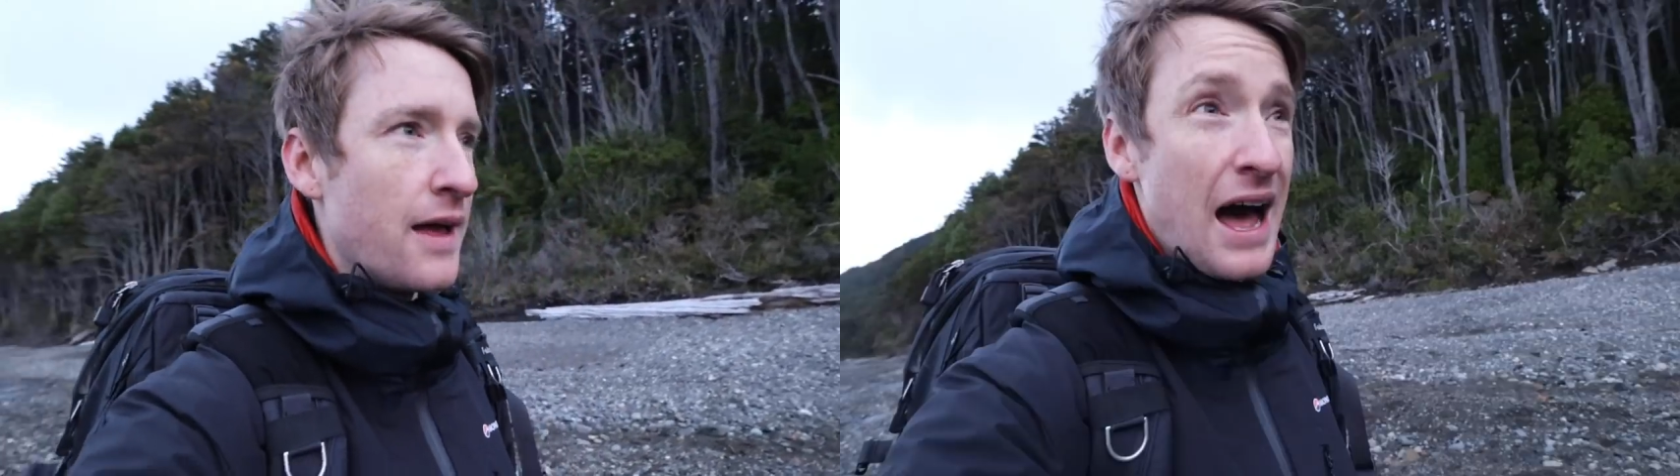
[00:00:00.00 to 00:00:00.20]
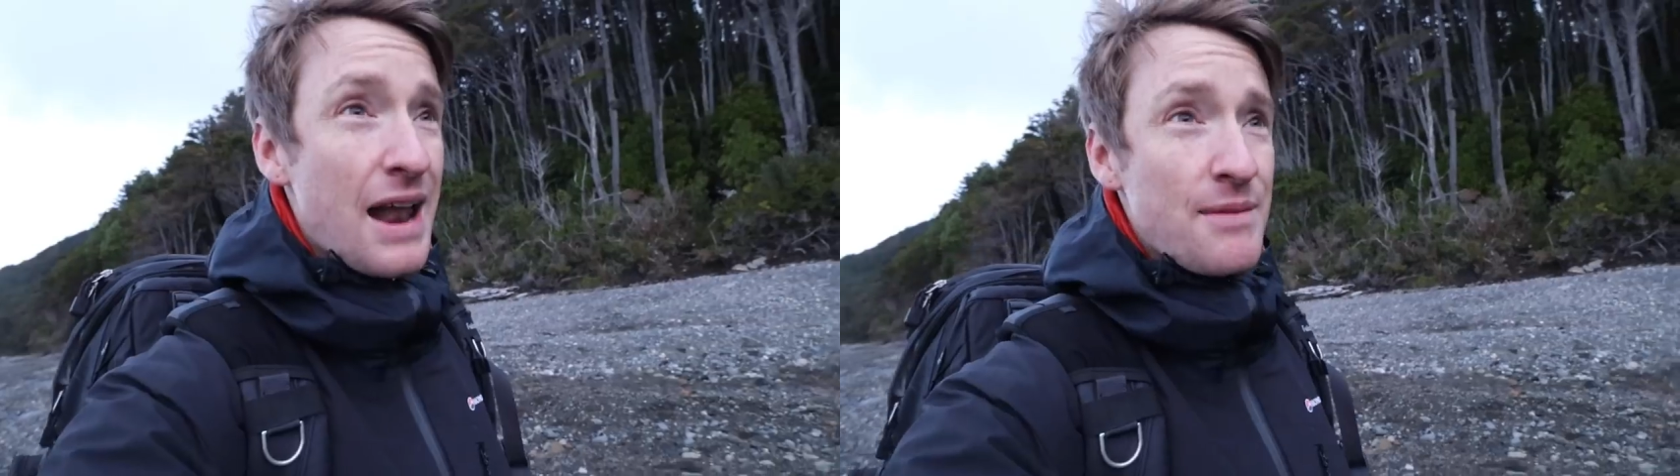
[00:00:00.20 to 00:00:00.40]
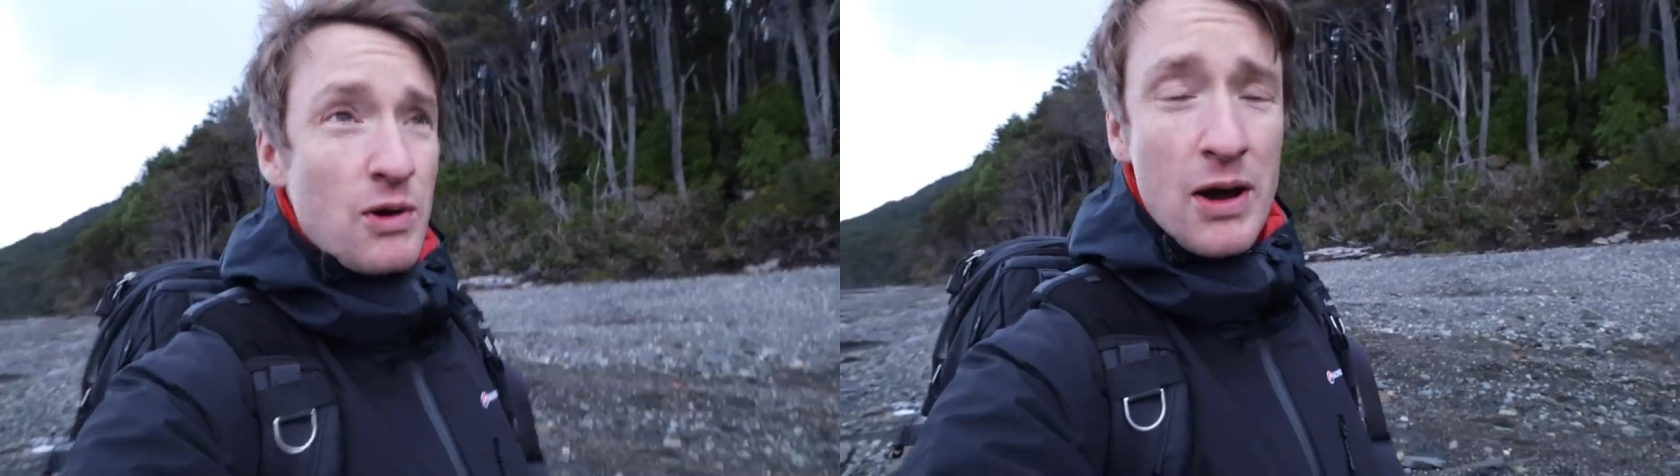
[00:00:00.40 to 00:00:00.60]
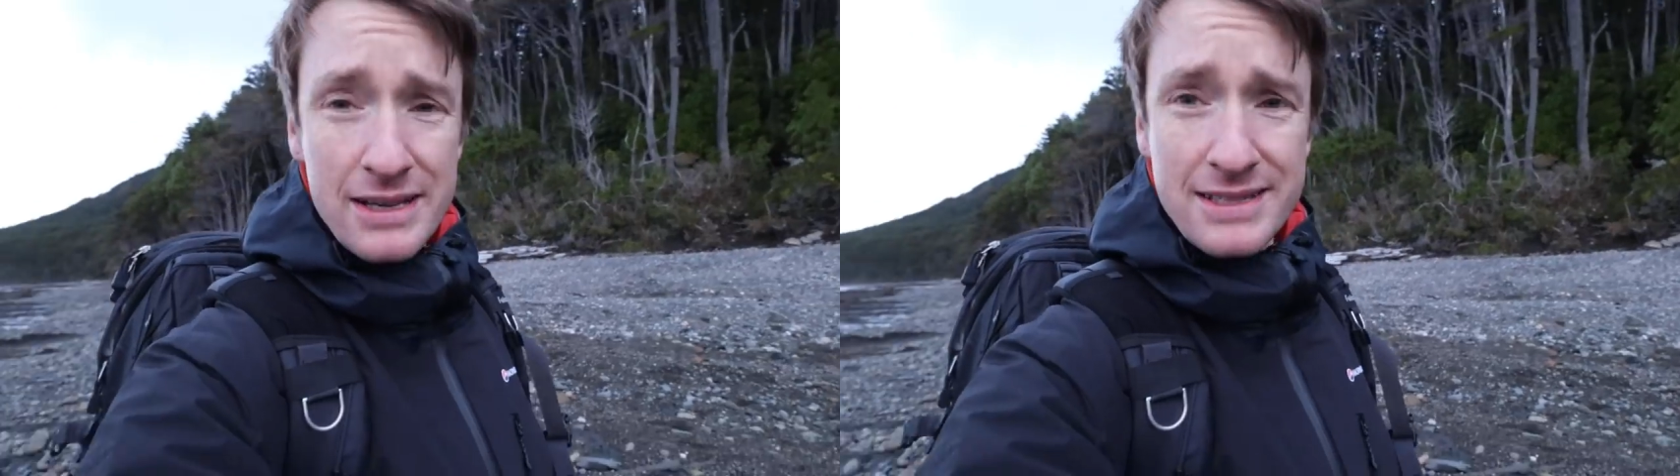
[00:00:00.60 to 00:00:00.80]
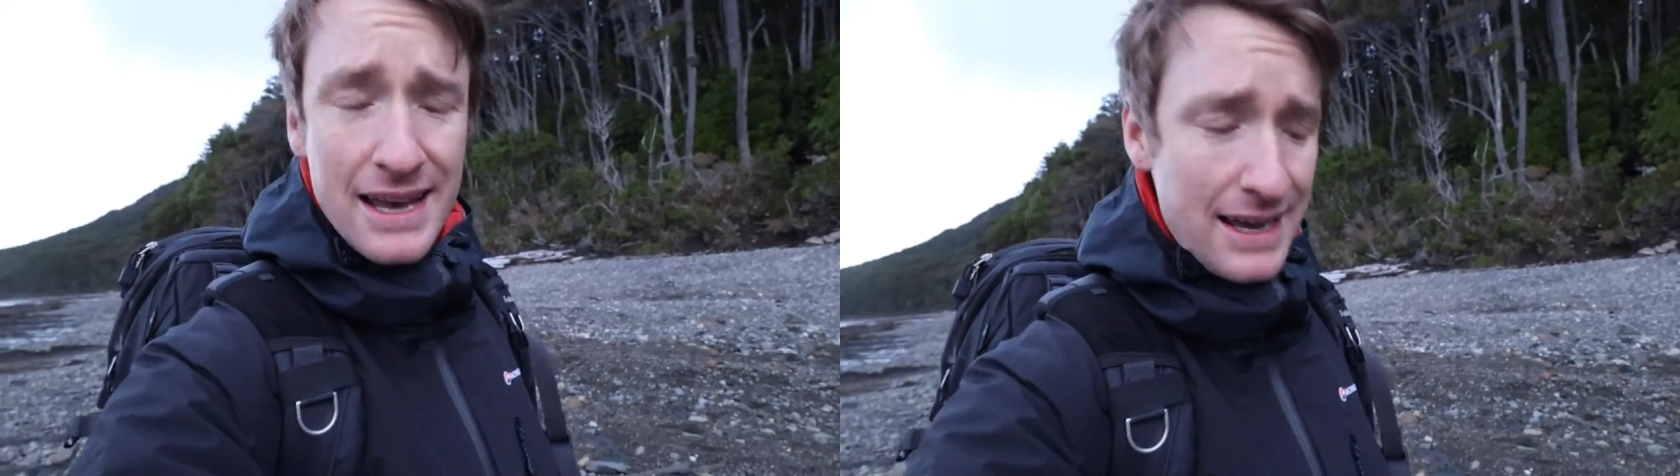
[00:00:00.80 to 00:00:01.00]
And I'm quite
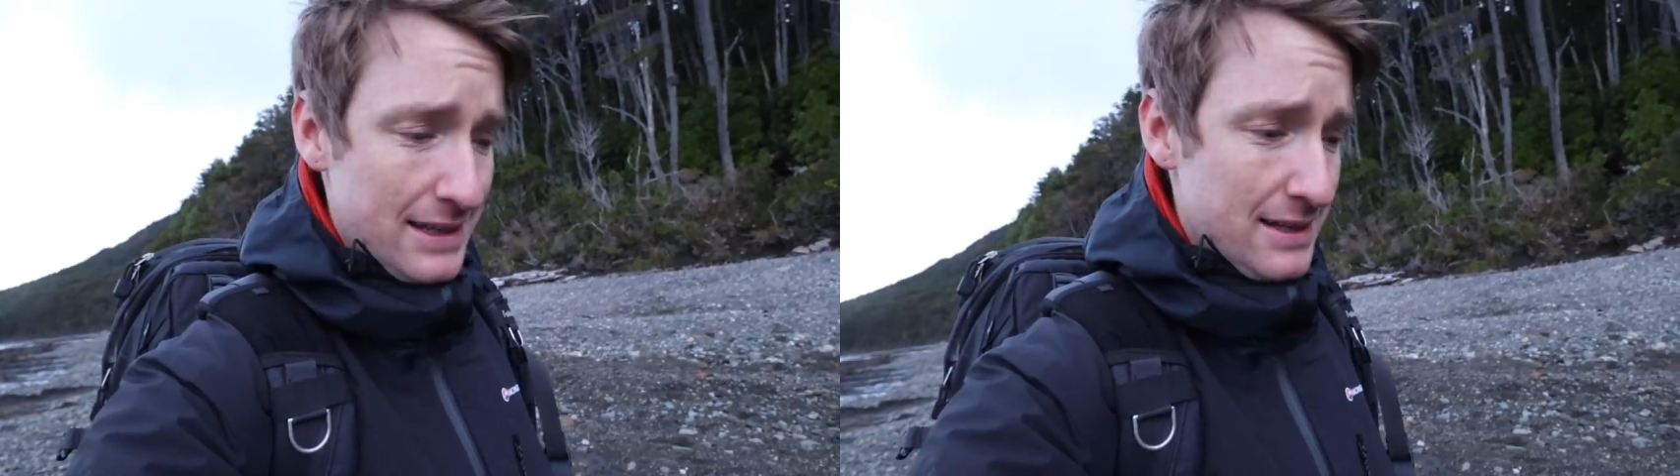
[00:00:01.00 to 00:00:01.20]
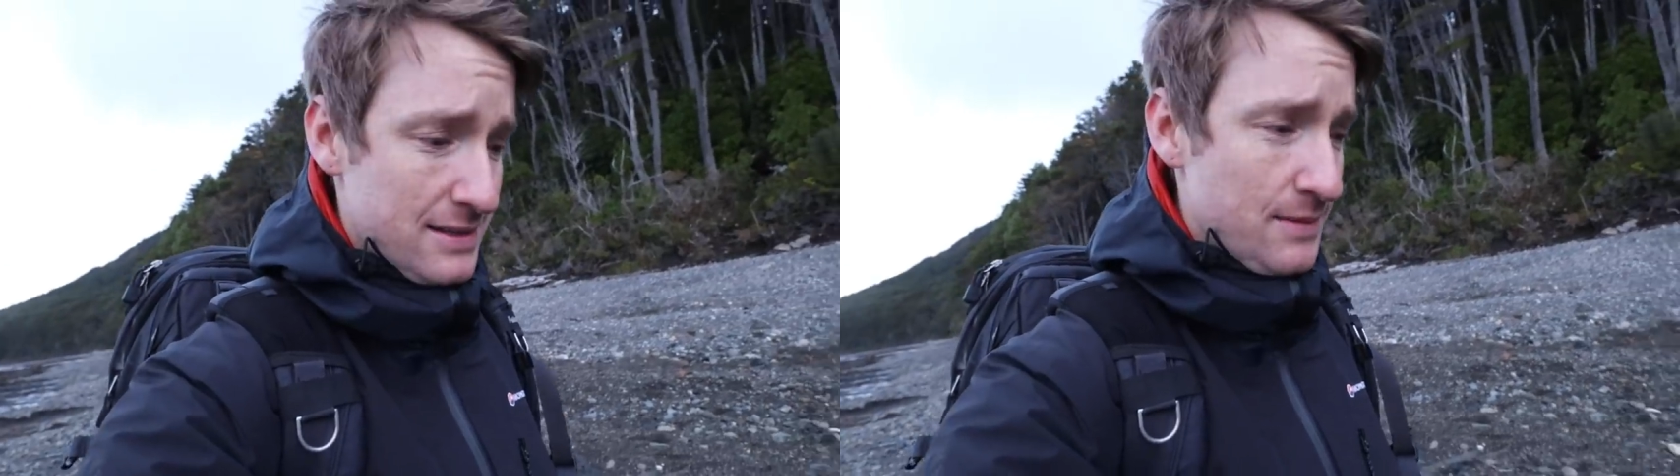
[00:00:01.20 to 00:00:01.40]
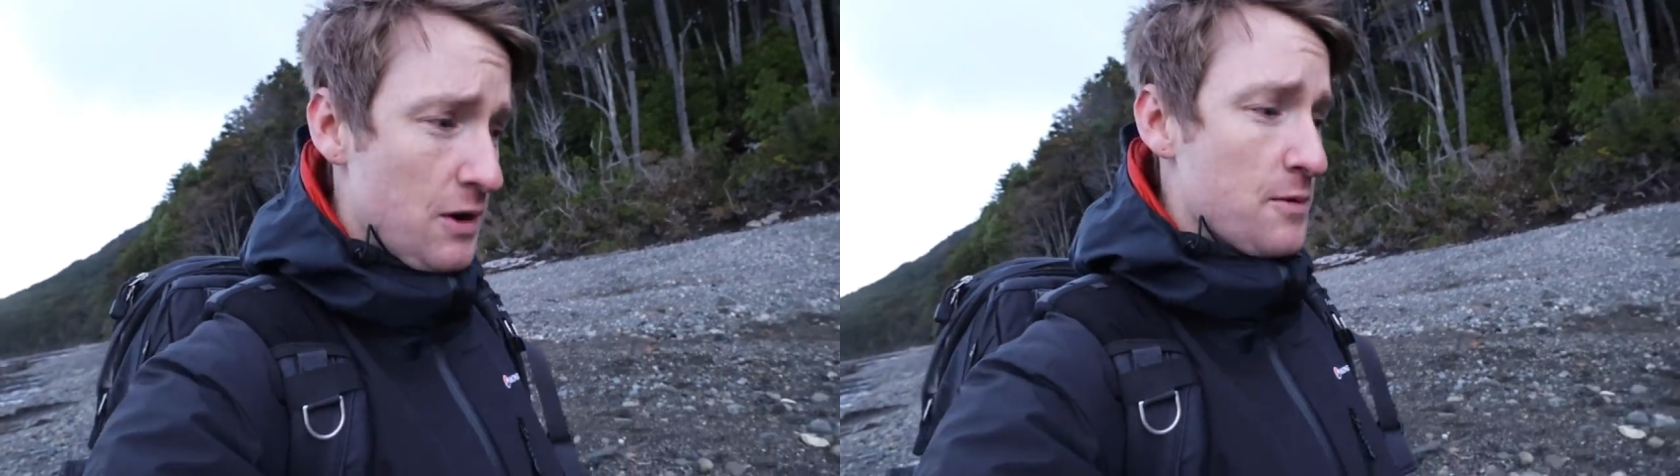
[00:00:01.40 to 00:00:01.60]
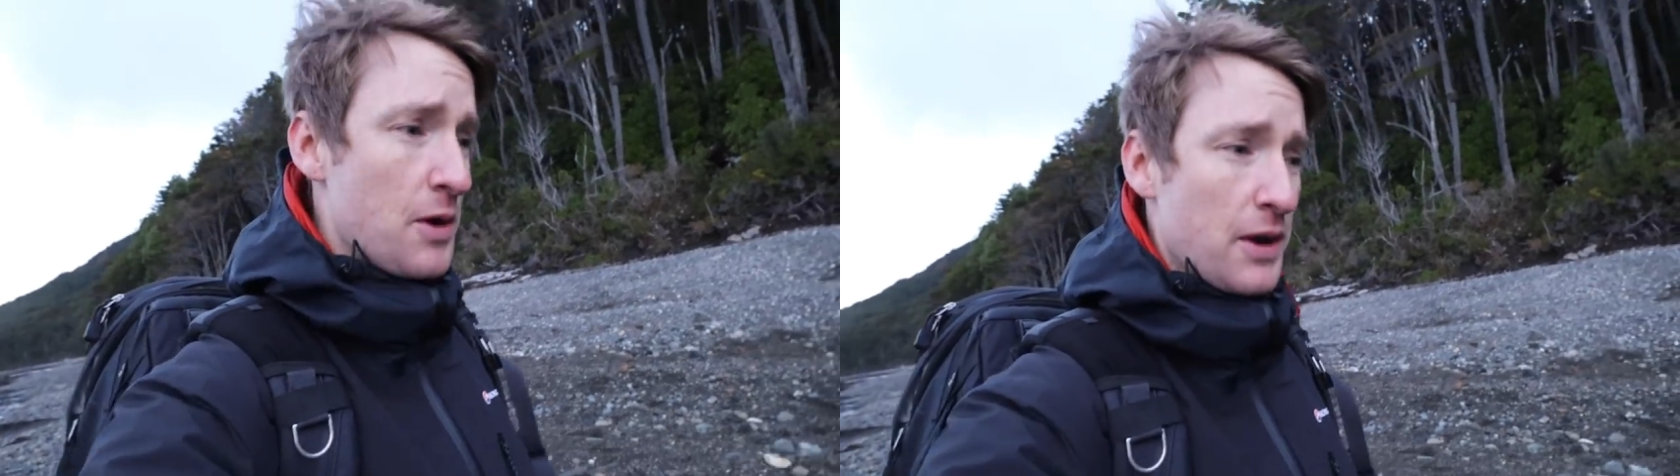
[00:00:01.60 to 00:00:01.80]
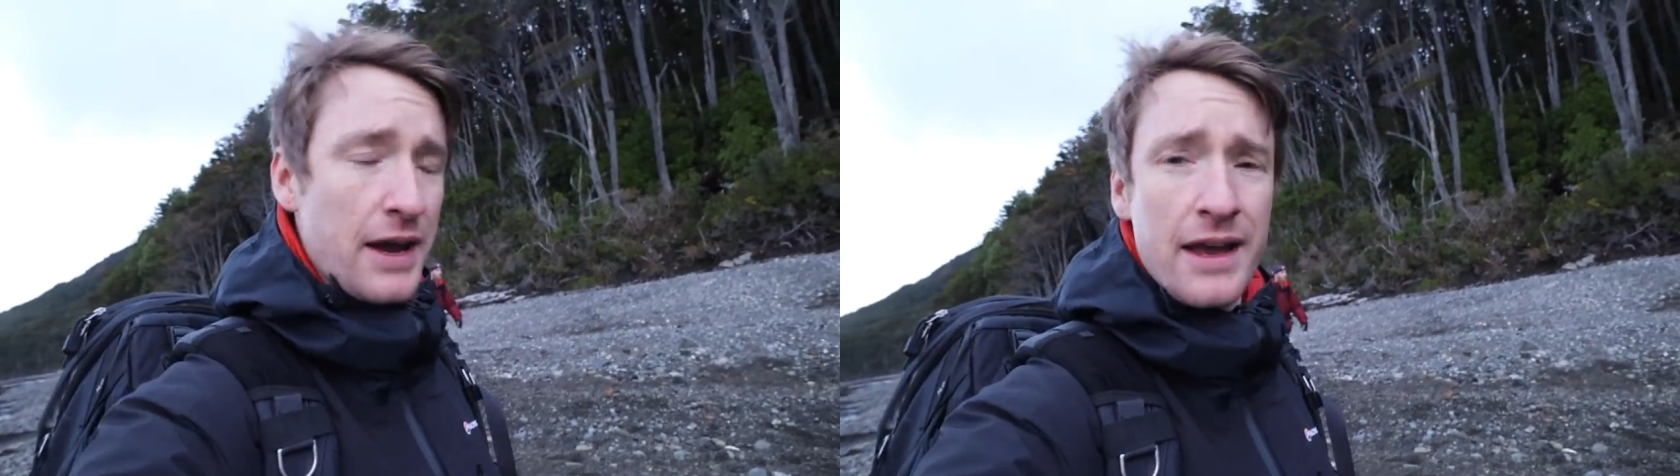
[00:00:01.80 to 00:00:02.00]
excited that tomorrow
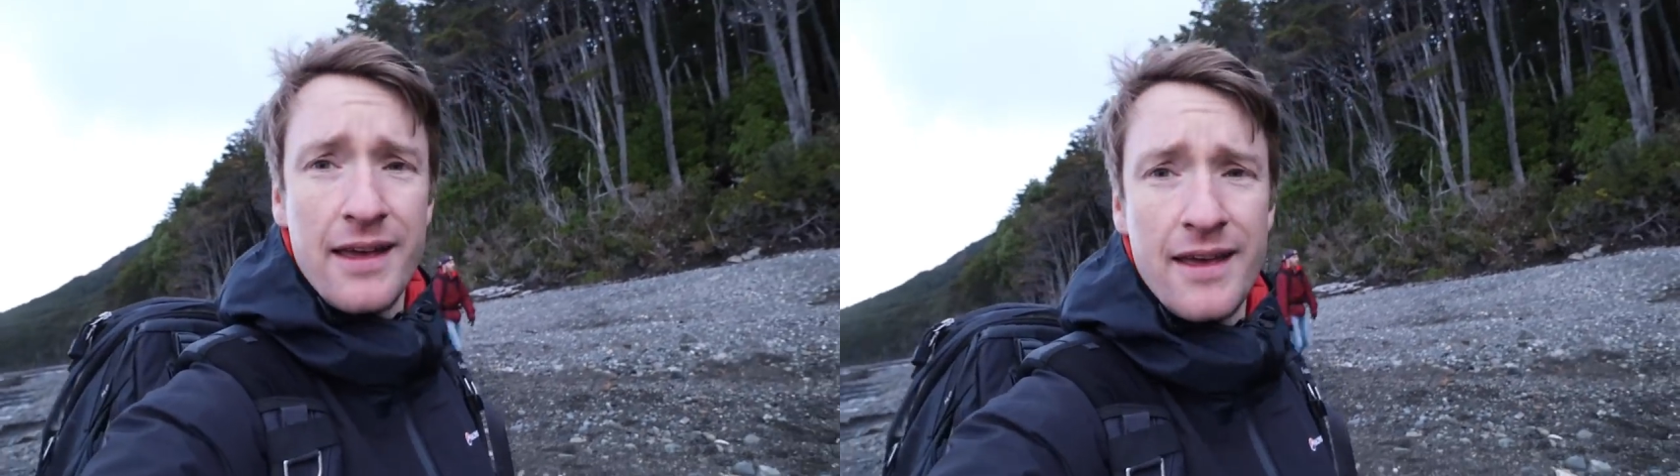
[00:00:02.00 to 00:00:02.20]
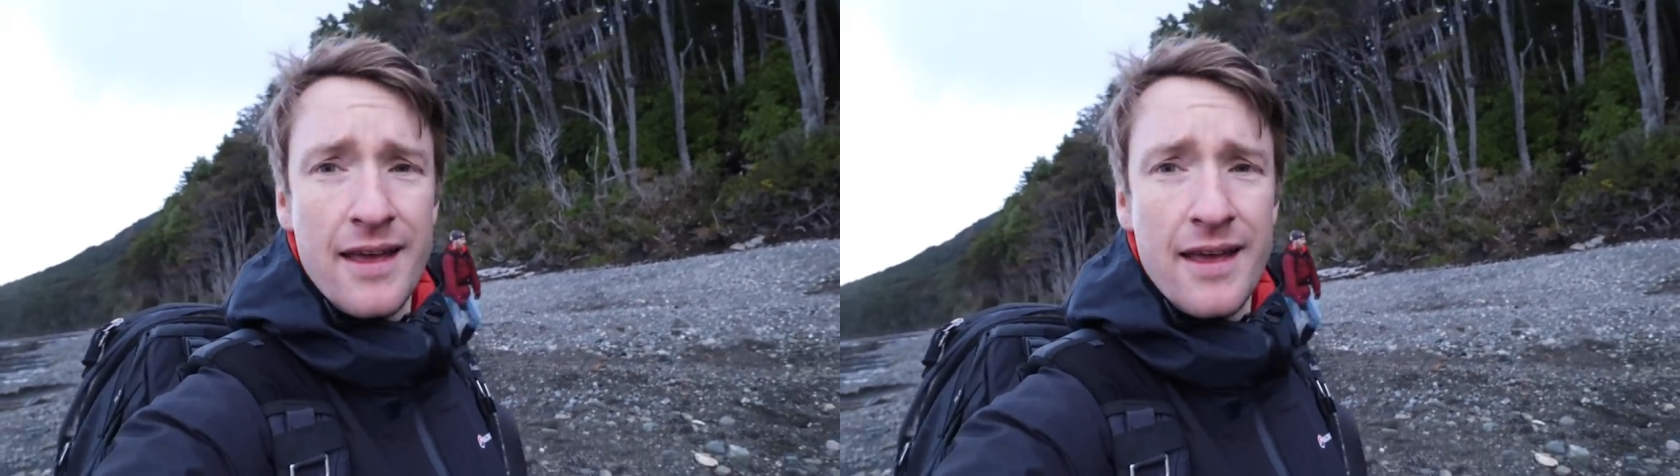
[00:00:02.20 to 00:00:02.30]
morning